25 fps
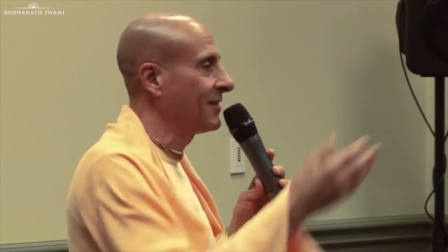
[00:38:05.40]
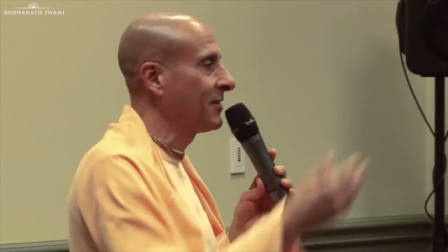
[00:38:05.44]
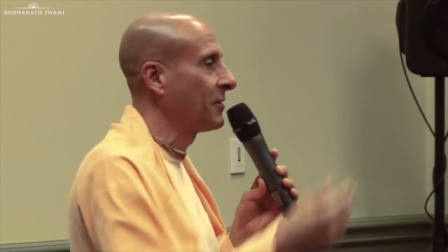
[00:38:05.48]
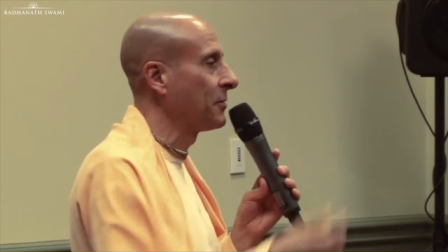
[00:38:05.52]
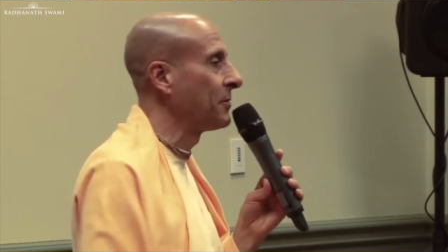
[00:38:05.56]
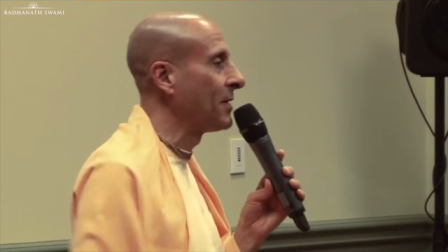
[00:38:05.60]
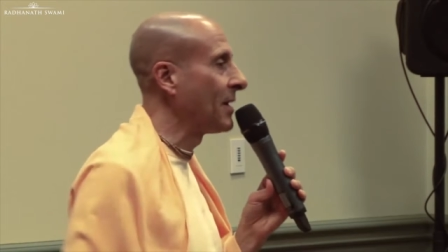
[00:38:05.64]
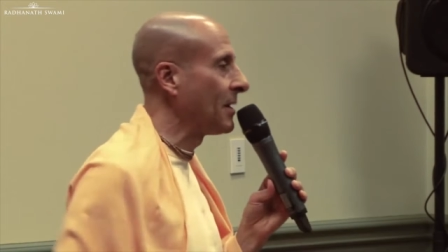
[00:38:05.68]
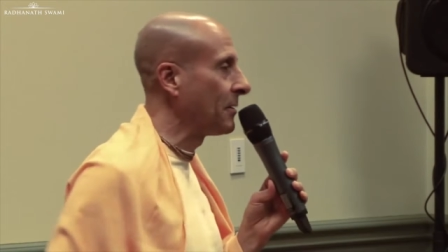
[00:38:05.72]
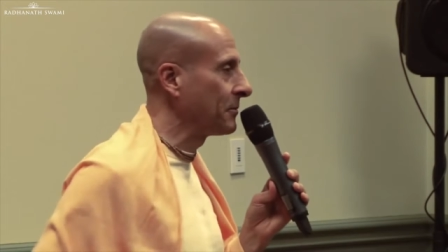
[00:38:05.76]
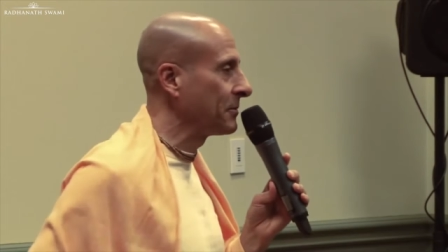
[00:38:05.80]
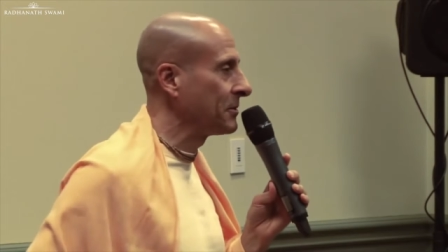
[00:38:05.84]

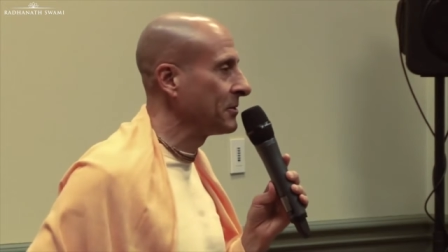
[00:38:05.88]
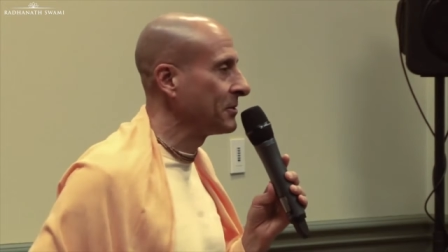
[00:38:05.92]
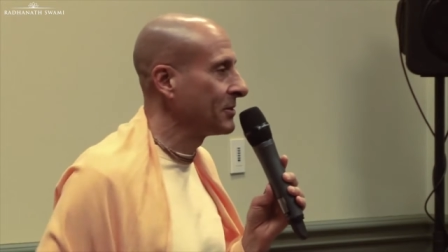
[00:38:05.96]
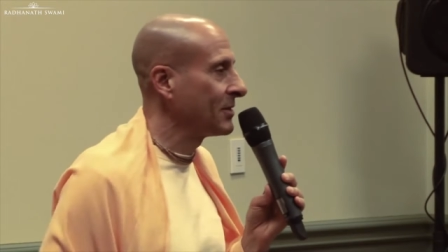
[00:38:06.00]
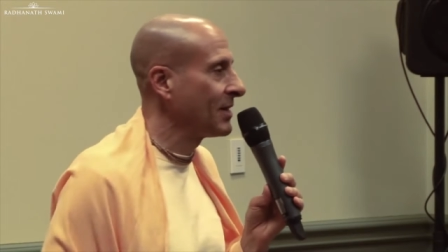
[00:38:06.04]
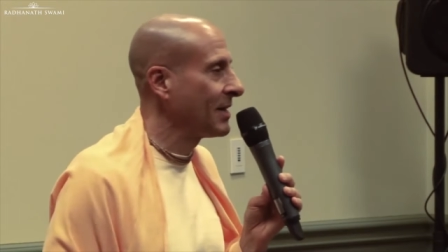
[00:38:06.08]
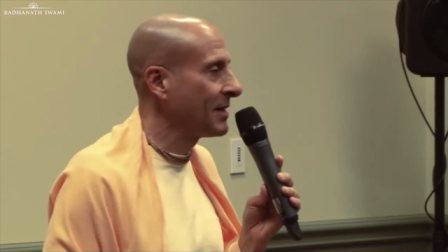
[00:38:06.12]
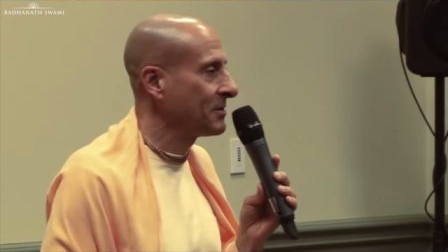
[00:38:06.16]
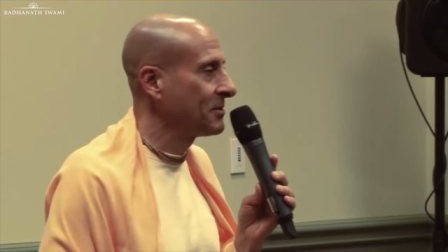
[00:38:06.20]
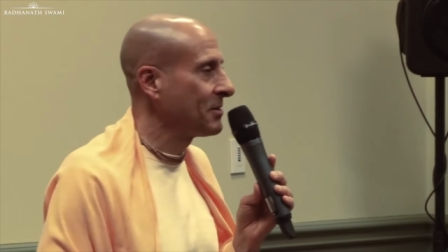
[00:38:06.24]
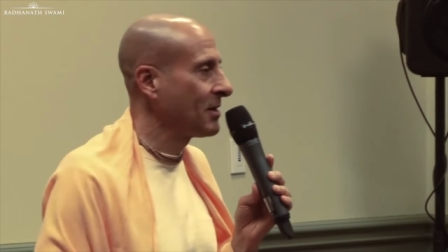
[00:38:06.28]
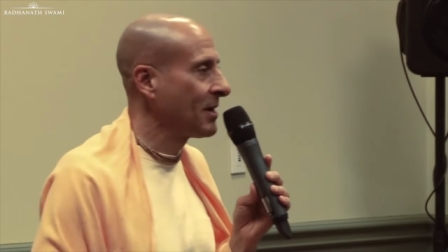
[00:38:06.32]
around at
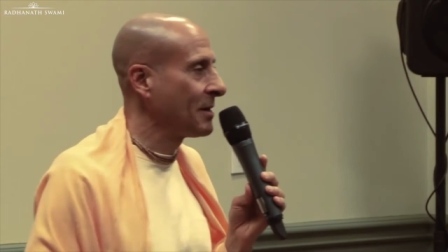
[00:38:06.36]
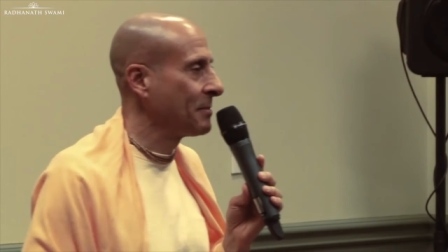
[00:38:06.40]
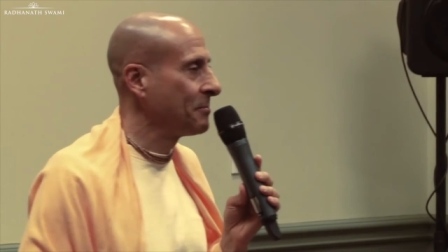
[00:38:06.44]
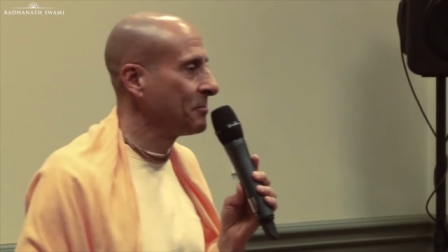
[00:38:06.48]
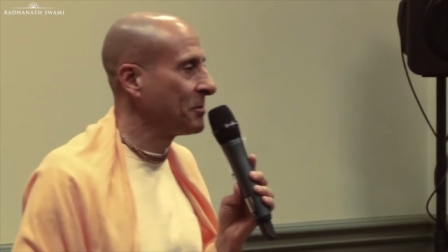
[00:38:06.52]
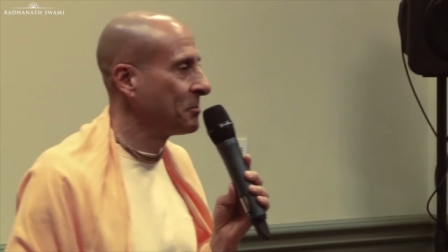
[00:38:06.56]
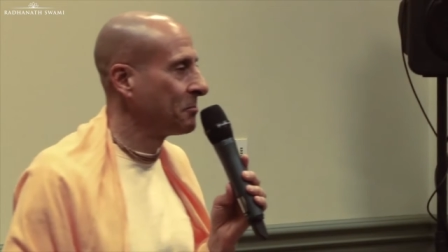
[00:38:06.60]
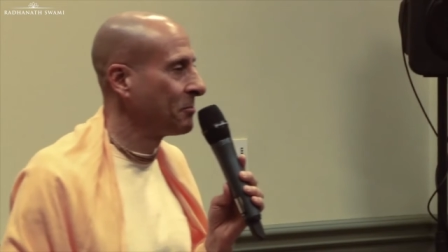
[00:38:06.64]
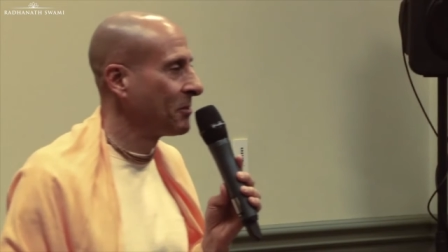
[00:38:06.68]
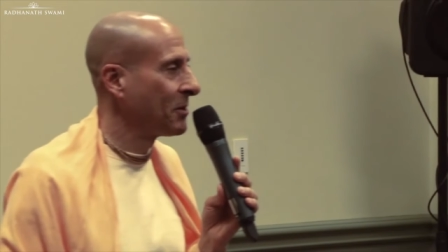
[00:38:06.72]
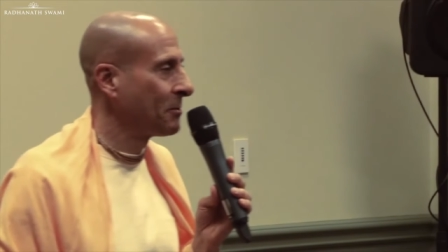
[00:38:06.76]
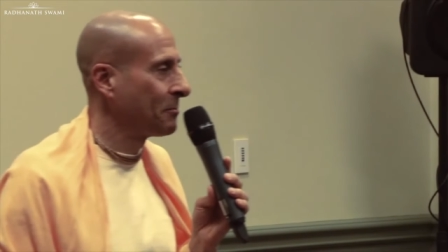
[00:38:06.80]
that
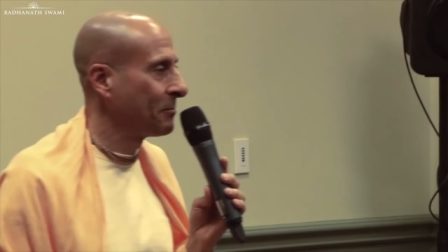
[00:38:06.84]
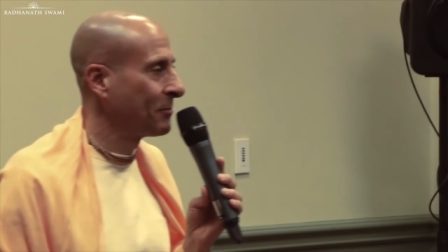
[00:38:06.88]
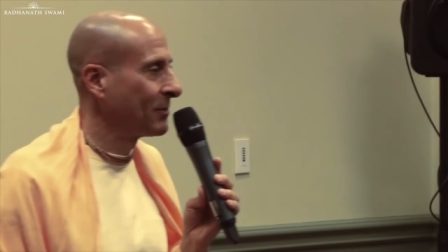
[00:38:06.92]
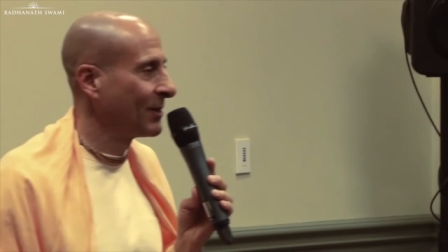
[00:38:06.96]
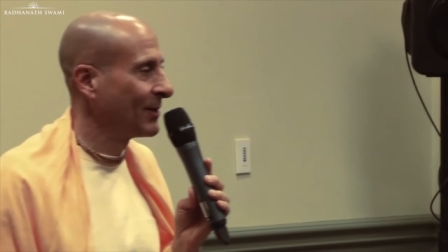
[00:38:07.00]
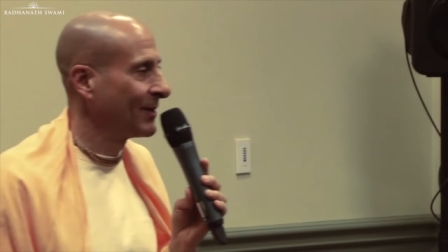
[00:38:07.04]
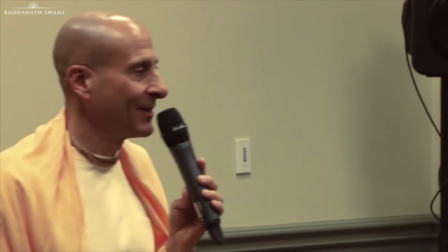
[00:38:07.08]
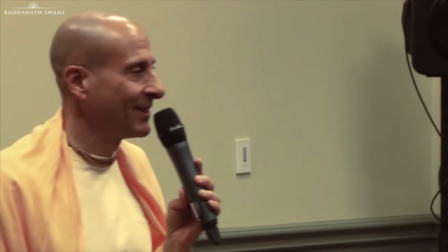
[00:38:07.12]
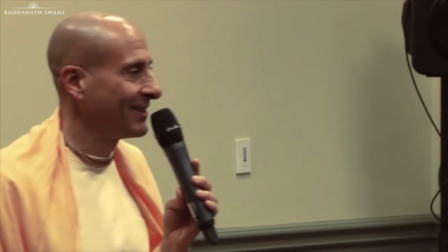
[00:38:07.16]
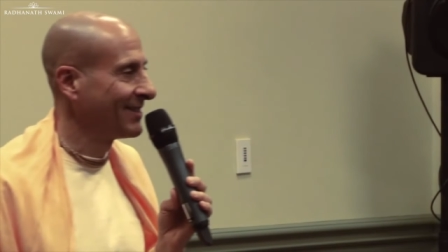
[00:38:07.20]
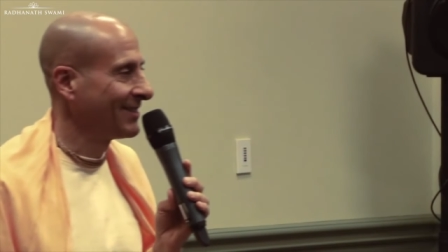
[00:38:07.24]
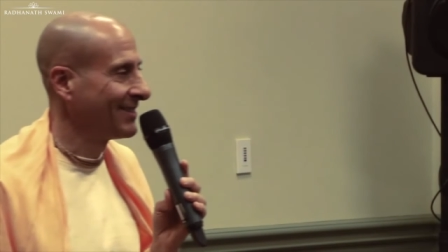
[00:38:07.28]
time in
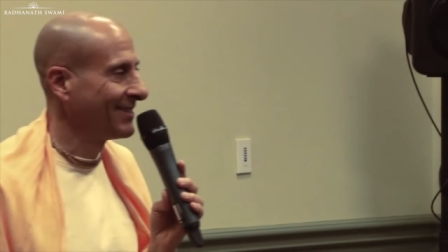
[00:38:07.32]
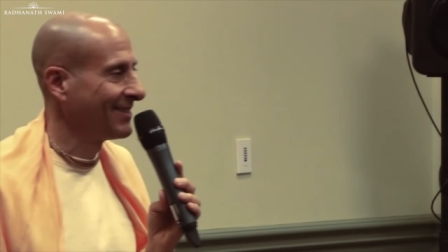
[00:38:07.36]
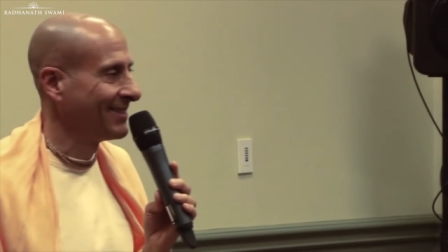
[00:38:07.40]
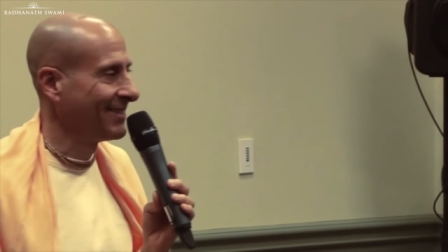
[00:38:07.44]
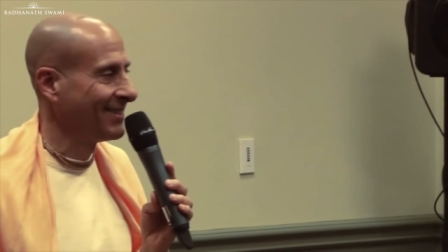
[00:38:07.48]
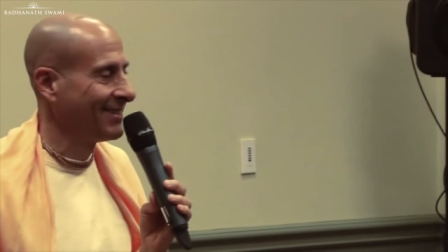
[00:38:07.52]
Bombay.